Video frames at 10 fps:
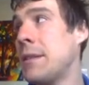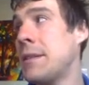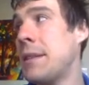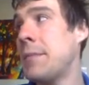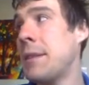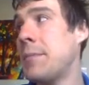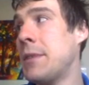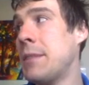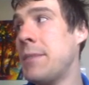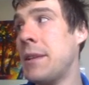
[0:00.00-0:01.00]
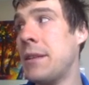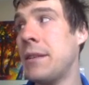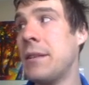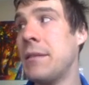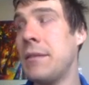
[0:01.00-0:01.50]
The same light bulb and
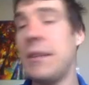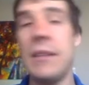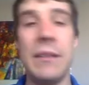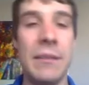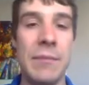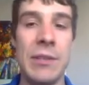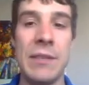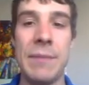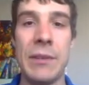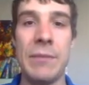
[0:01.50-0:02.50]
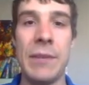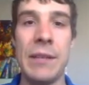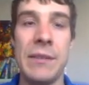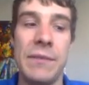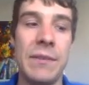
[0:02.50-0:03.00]
the emission spectrum lines.